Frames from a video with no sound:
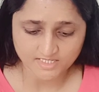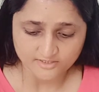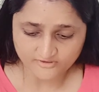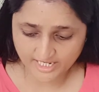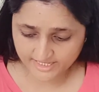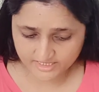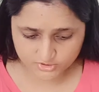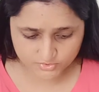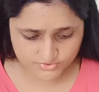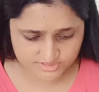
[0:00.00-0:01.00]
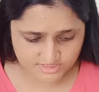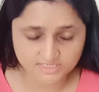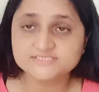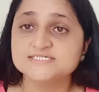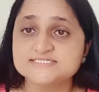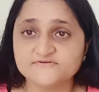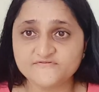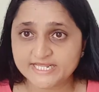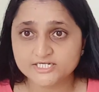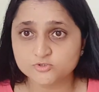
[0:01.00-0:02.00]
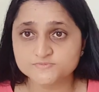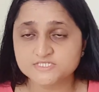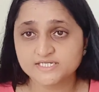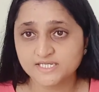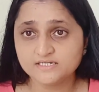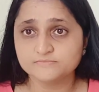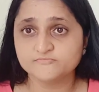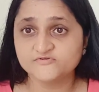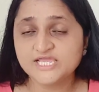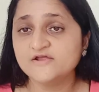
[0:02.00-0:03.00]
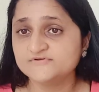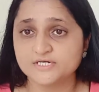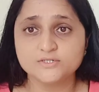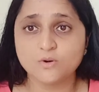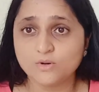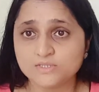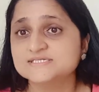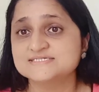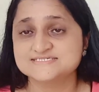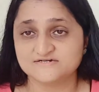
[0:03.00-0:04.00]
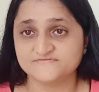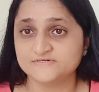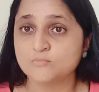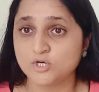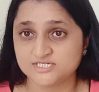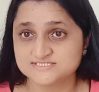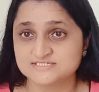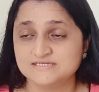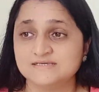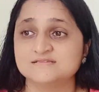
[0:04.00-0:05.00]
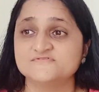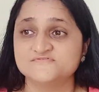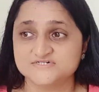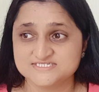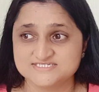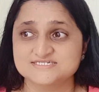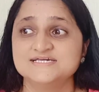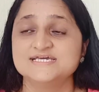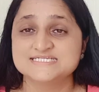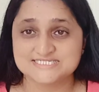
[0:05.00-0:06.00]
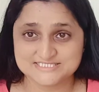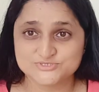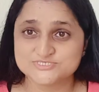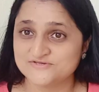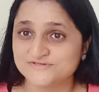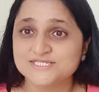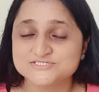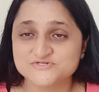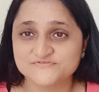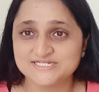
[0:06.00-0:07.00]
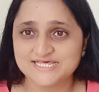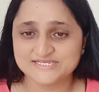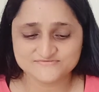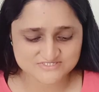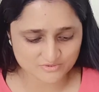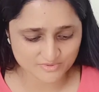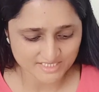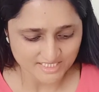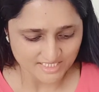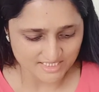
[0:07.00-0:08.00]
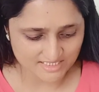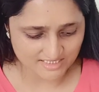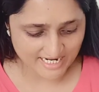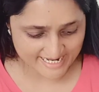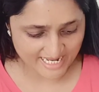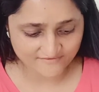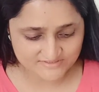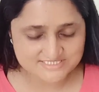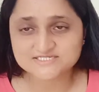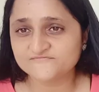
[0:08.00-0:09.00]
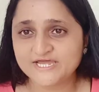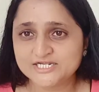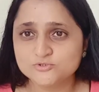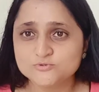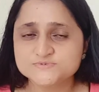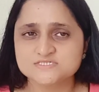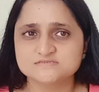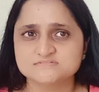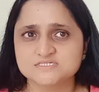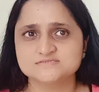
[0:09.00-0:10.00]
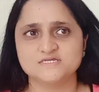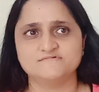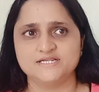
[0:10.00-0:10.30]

I used the safari tubes. Again, we have done all this stuff in Montessori in the first 6 to 7 years of our life. So I have these safari tubes since they were